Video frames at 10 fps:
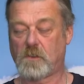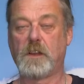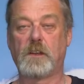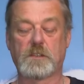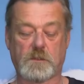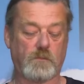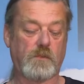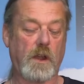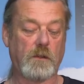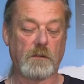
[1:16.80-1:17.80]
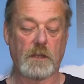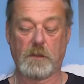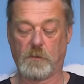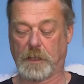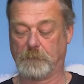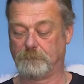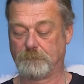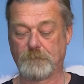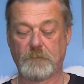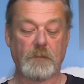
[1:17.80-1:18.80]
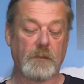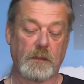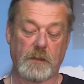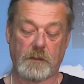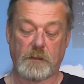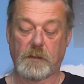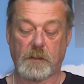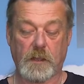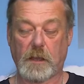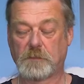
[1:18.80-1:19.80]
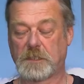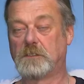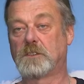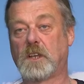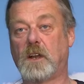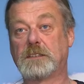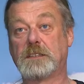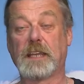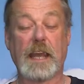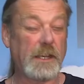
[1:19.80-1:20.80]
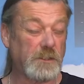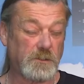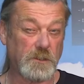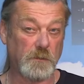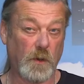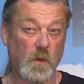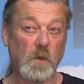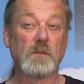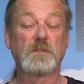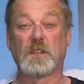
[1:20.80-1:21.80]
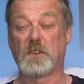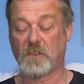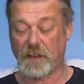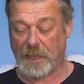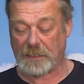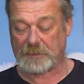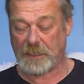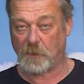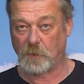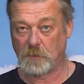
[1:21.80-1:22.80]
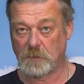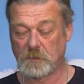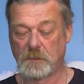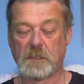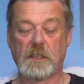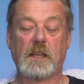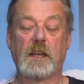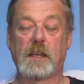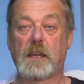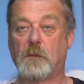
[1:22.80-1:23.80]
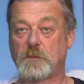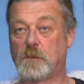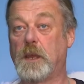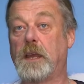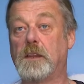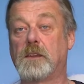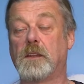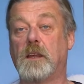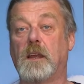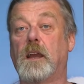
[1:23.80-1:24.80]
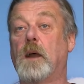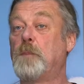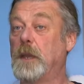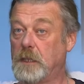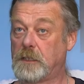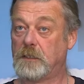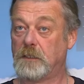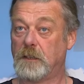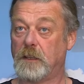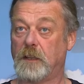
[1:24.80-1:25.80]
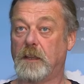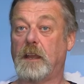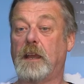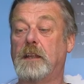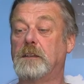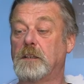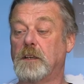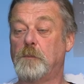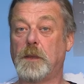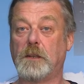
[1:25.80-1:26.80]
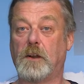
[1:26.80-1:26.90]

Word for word: Krios Pro helmet. Comes in sizes extra small to 3XL and comes with a peak and a pin